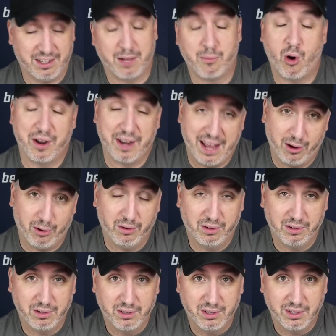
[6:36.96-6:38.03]
Come on now.
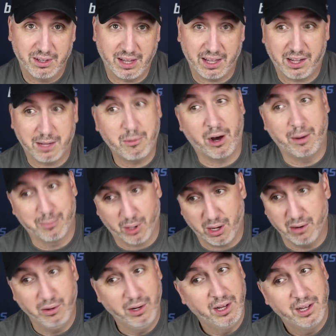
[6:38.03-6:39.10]
Like, come on,
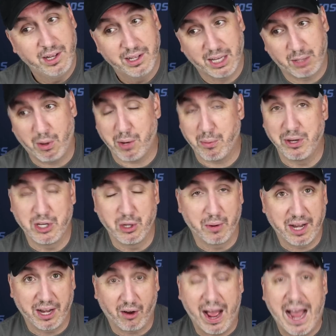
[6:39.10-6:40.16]
bro. Like, what are we
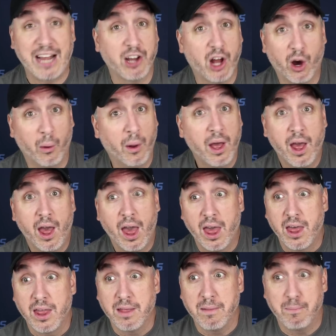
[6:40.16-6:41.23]
doing here? I know.
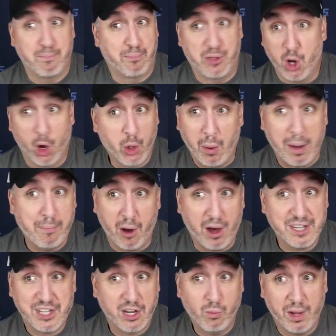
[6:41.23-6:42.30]
The only way
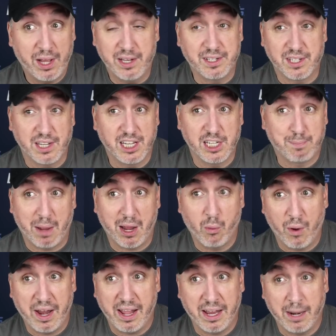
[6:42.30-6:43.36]
Boston wins is by
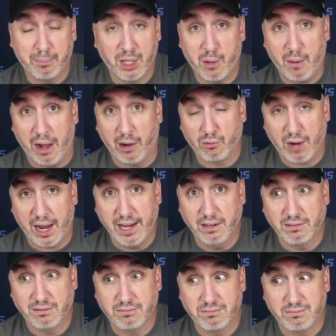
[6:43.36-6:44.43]
winning in a blowout,
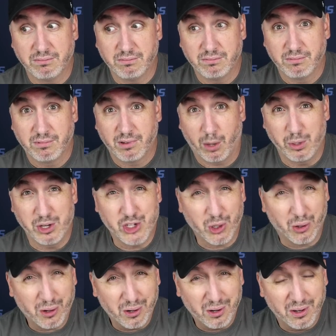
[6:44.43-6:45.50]
right? Are we
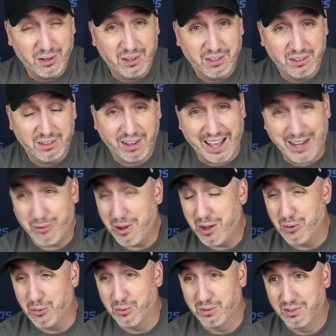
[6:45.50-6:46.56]
sure? I don't
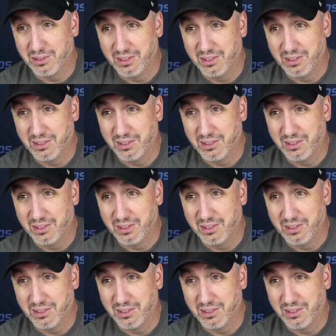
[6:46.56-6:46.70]
know.